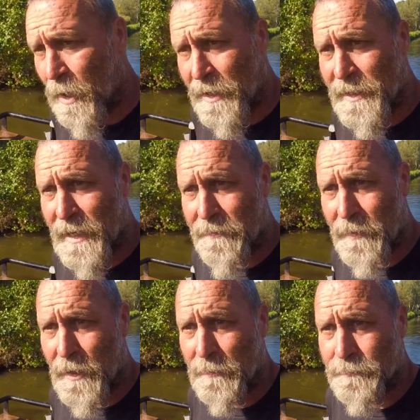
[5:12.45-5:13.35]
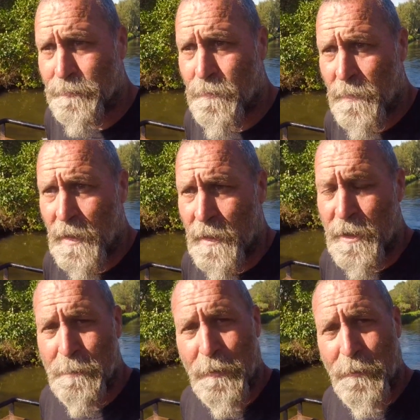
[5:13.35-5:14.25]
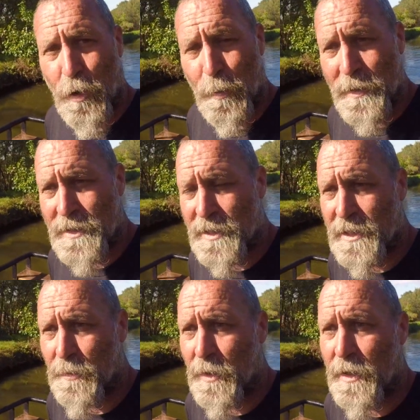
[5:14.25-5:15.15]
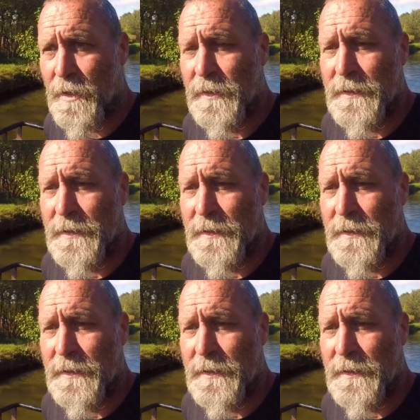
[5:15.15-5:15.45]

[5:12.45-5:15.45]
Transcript: idea for the performance, as it were.